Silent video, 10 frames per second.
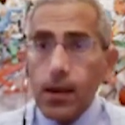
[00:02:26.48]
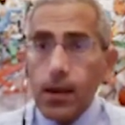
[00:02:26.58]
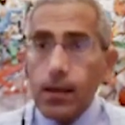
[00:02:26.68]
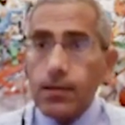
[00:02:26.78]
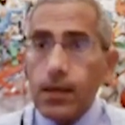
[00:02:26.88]

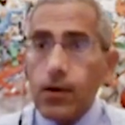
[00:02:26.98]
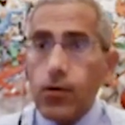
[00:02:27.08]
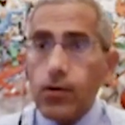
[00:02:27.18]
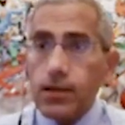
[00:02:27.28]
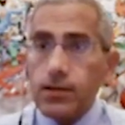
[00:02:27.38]
The
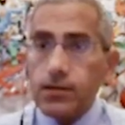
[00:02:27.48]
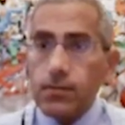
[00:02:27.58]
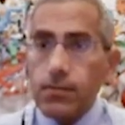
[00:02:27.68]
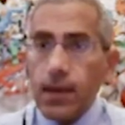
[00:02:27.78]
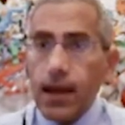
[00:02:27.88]

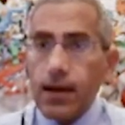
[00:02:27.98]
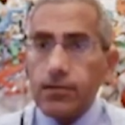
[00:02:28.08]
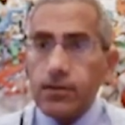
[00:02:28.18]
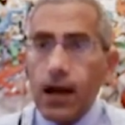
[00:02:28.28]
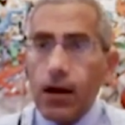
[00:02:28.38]
organism
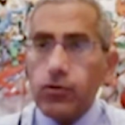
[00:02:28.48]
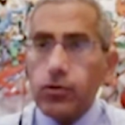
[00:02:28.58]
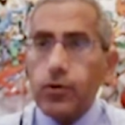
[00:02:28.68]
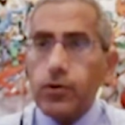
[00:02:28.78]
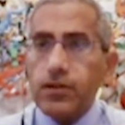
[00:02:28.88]
has an outer
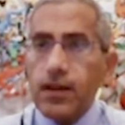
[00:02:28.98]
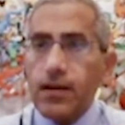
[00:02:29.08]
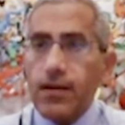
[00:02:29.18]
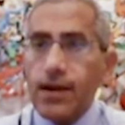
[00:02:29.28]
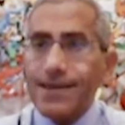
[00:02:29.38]

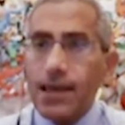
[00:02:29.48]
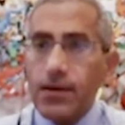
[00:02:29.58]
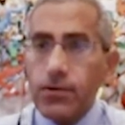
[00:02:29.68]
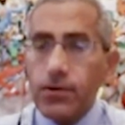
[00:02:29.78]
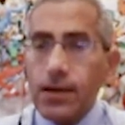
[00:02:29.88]
polysaccharide
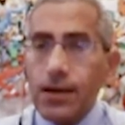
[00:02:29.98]
layer.